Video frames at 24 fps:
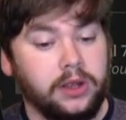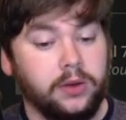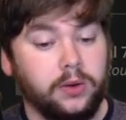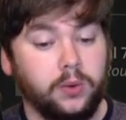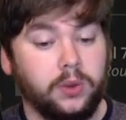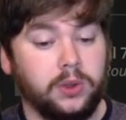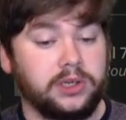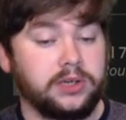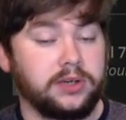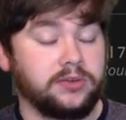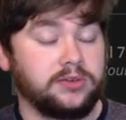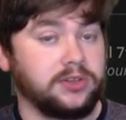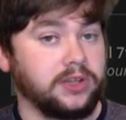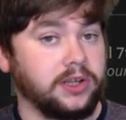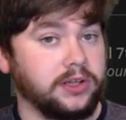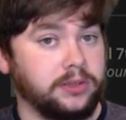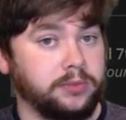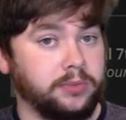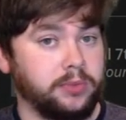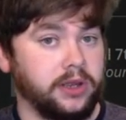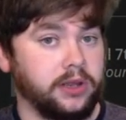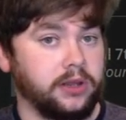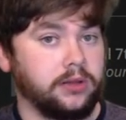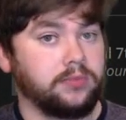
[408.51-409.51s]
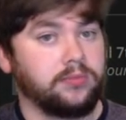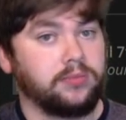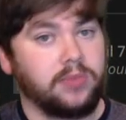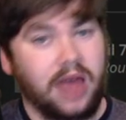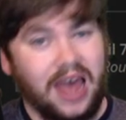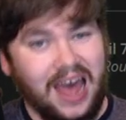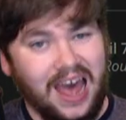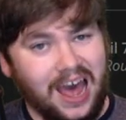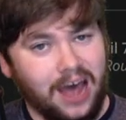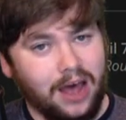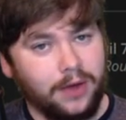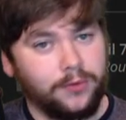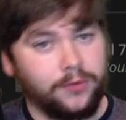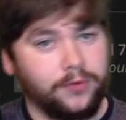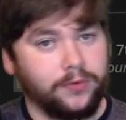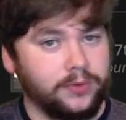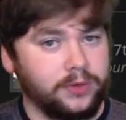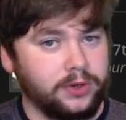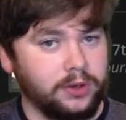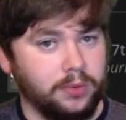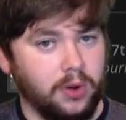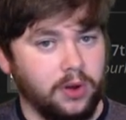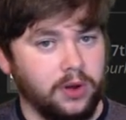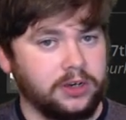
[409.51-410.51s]
which have since been half
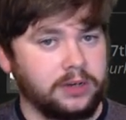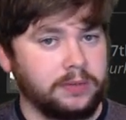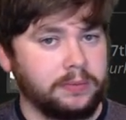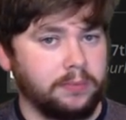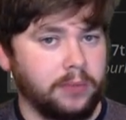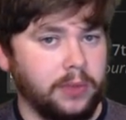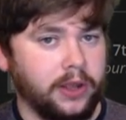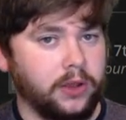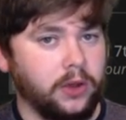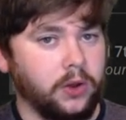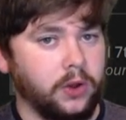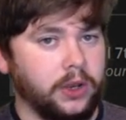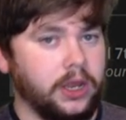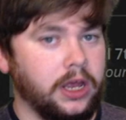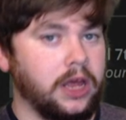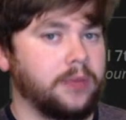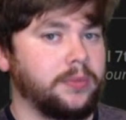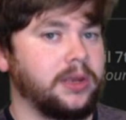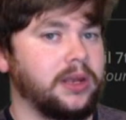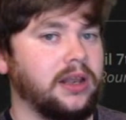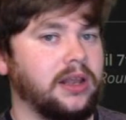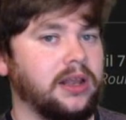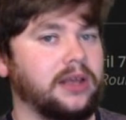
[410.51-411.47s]
debunked by Konami,